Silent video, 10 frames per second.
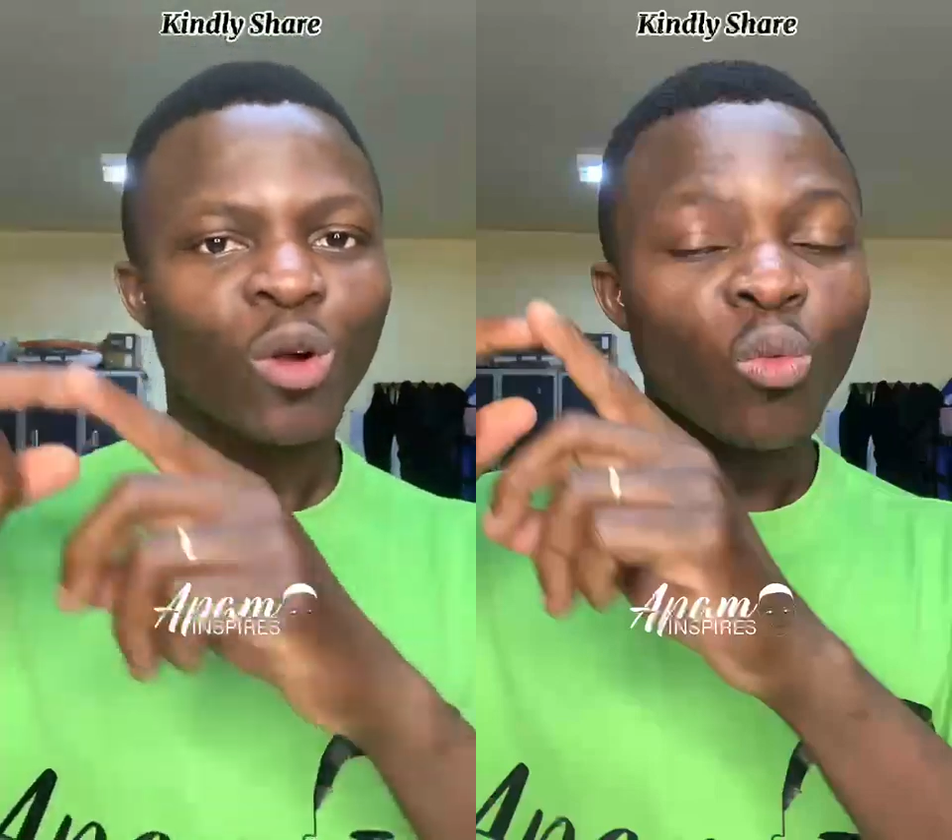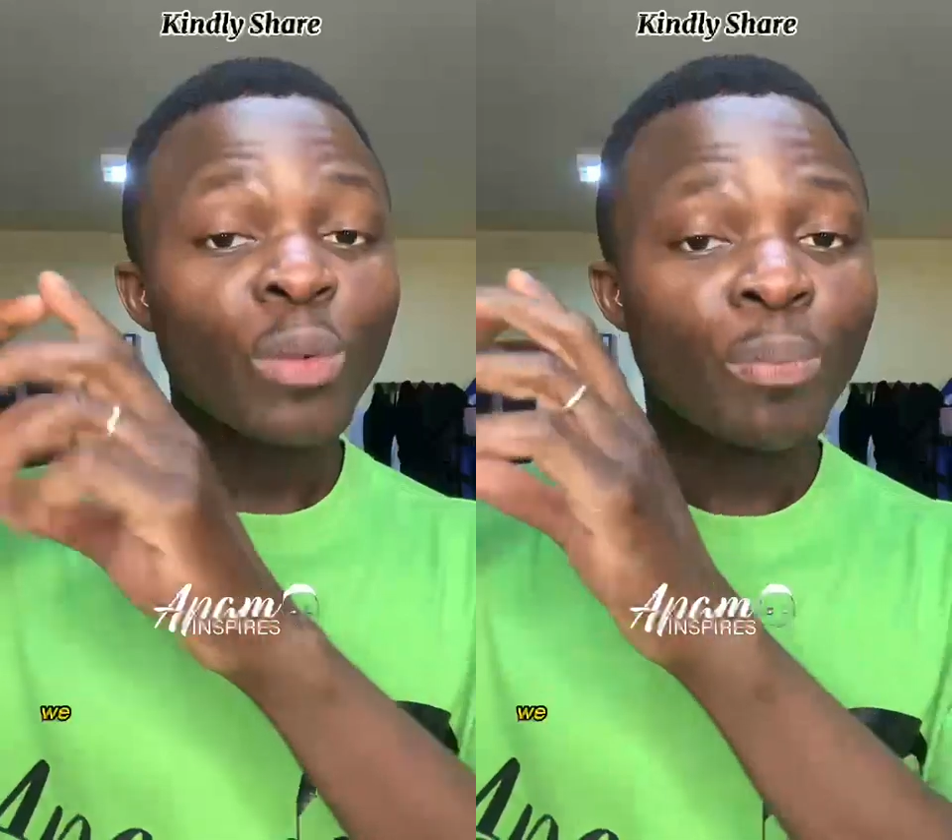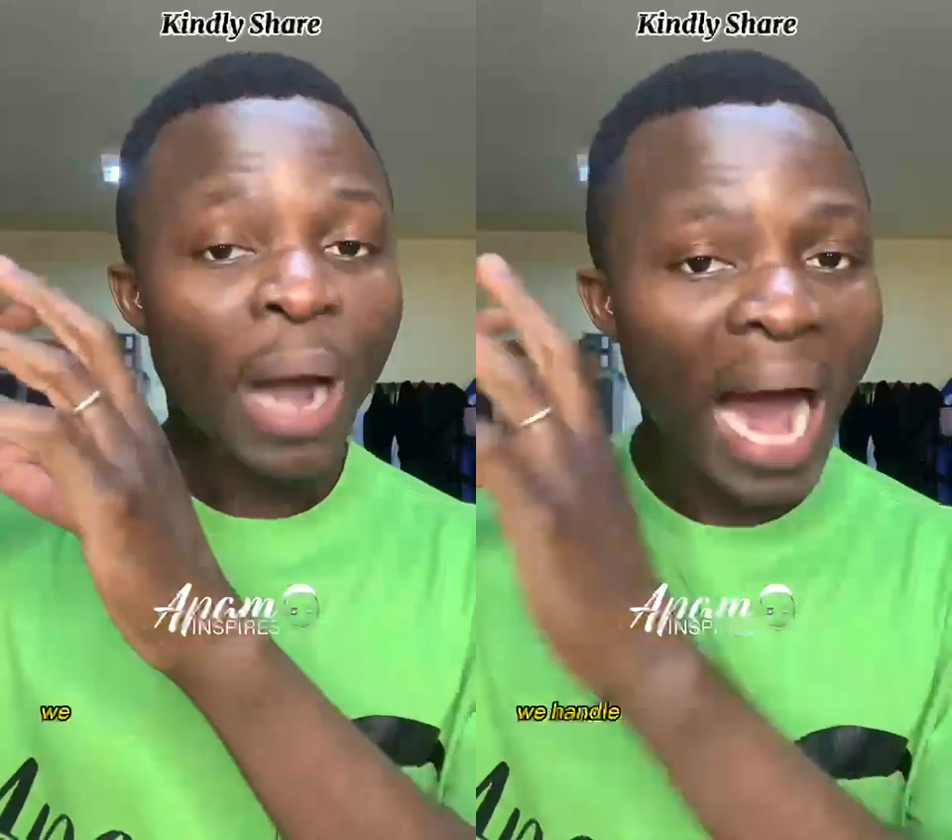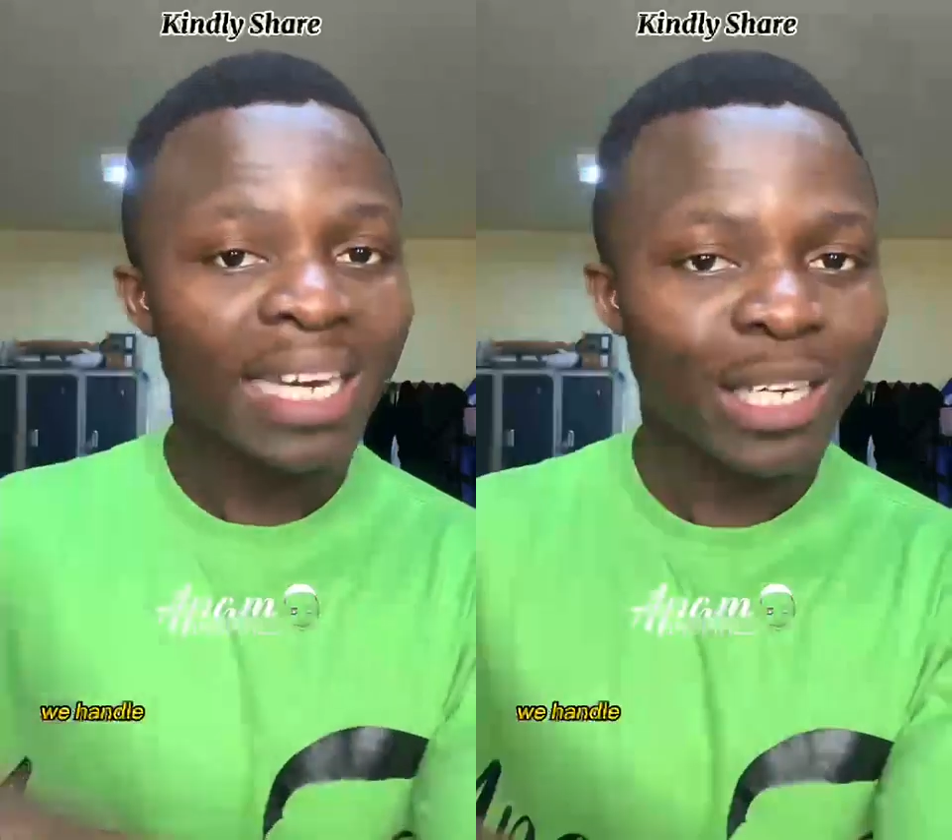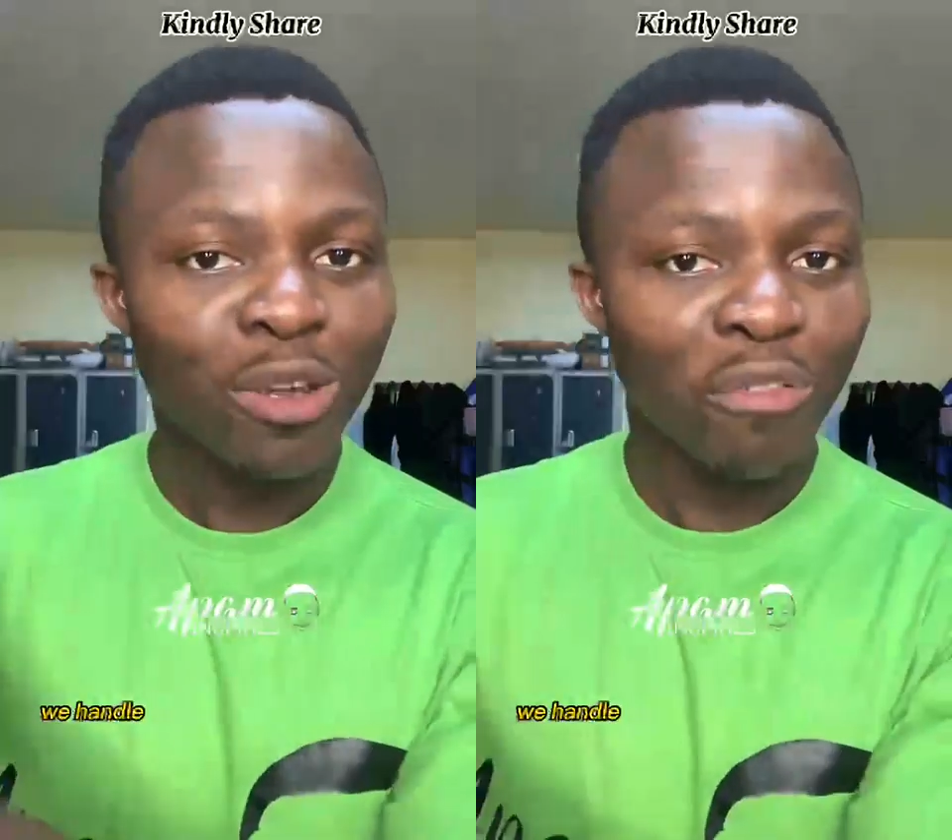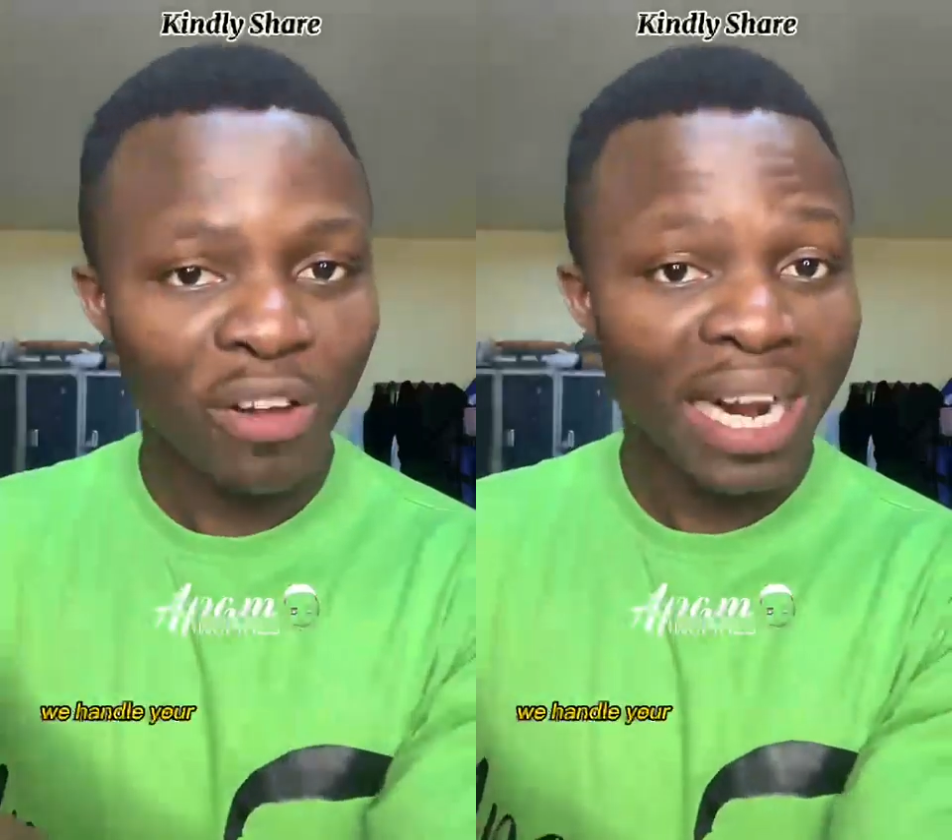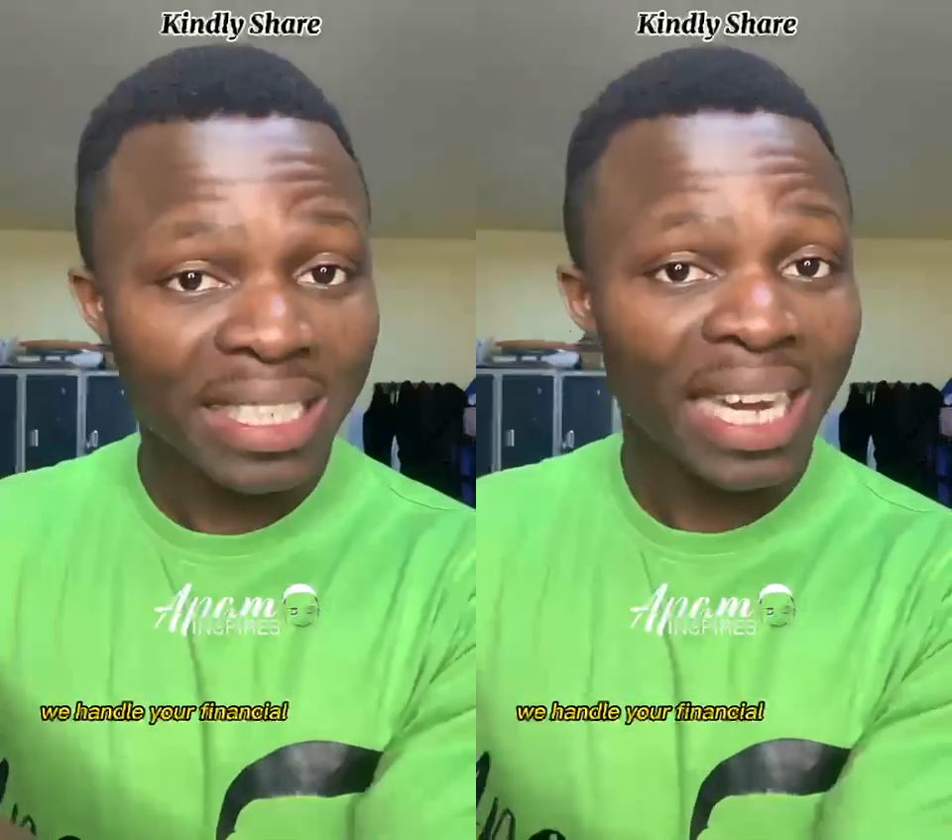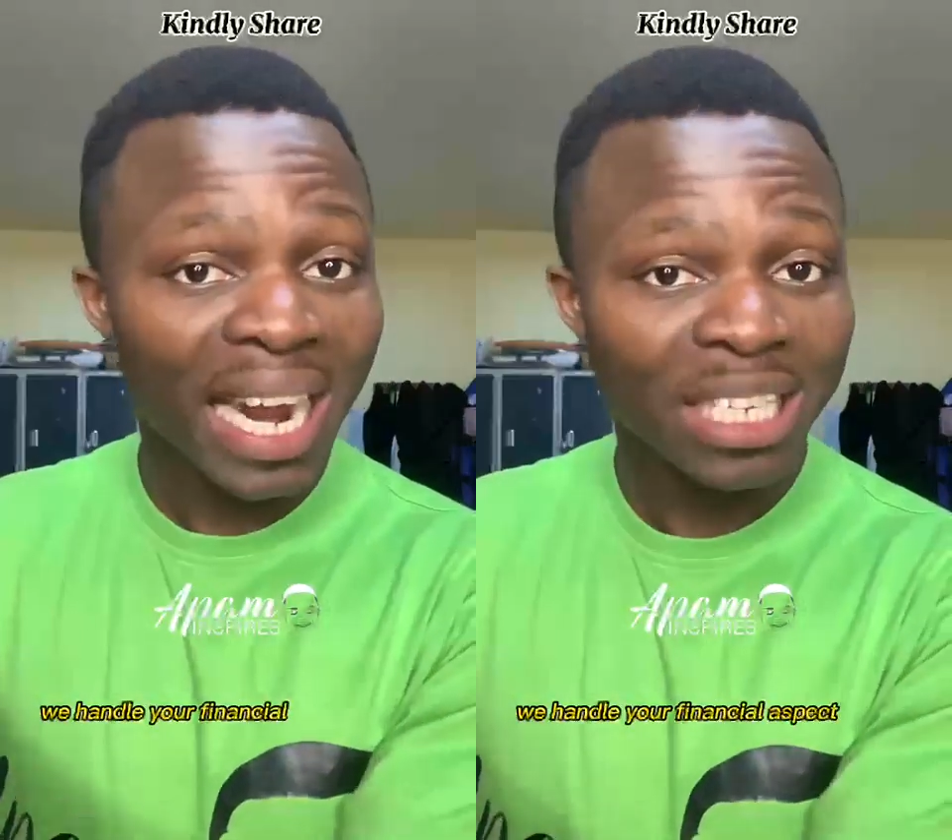we handle your financial